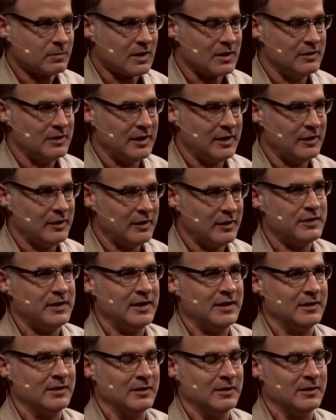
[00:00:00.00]
the other
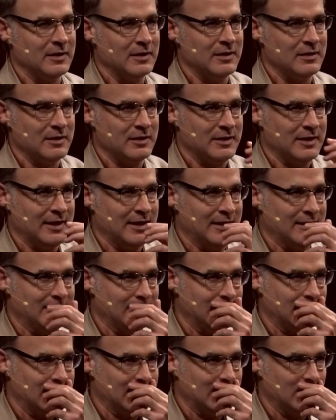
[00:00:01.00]
thing that
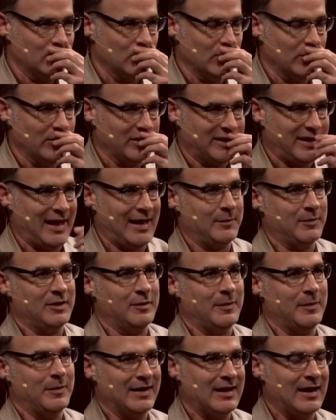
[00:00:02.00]
really came into
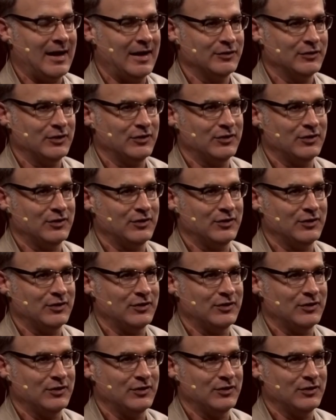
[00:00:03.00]
my consciousness
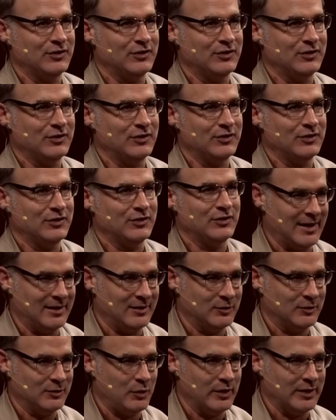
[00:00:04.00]
is that Stan
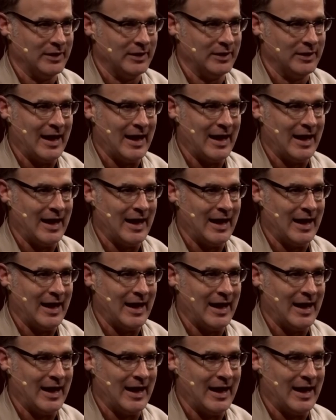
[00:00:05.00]
has pointed out and there's
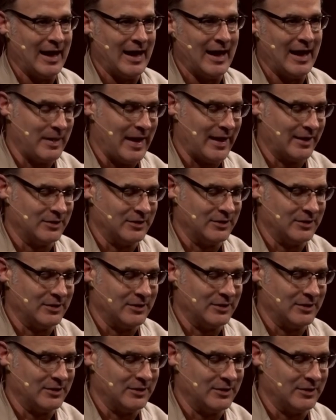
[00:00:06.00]
studies to back
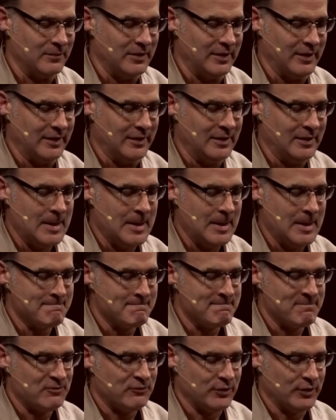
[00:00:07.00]
this up that,
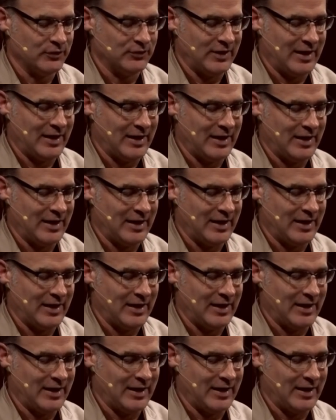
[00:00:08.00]
for example, there's an
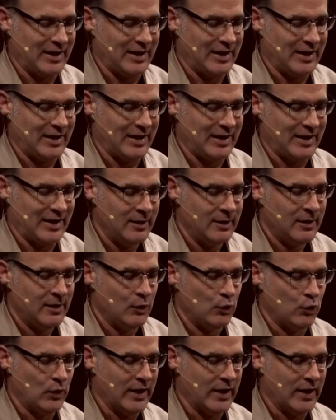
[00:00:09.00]
area
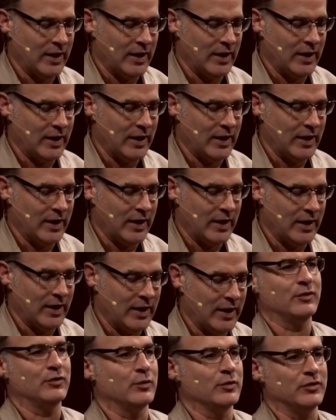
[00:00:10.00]
where
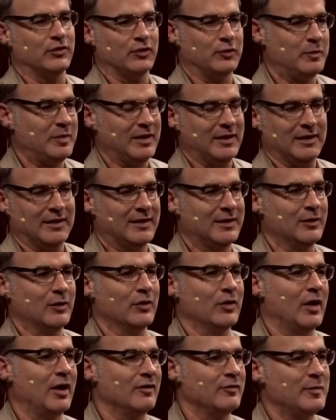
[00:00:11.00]
rattlesnakes were just being
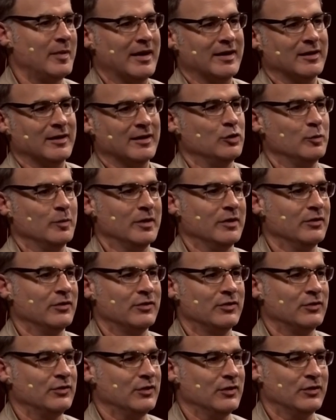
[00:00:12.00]
killed off by
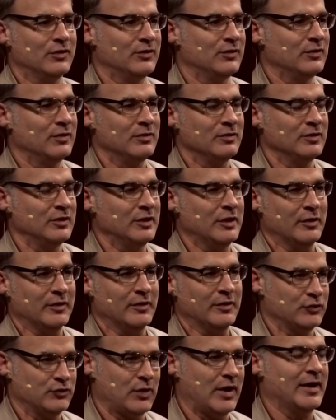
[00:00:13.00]
humans. Just, you know, they
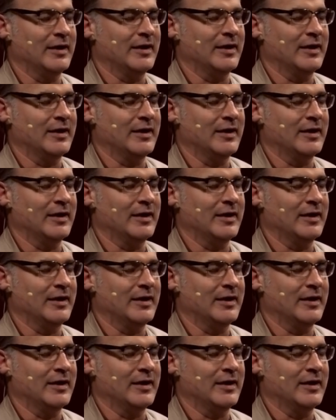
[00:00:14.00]
were trying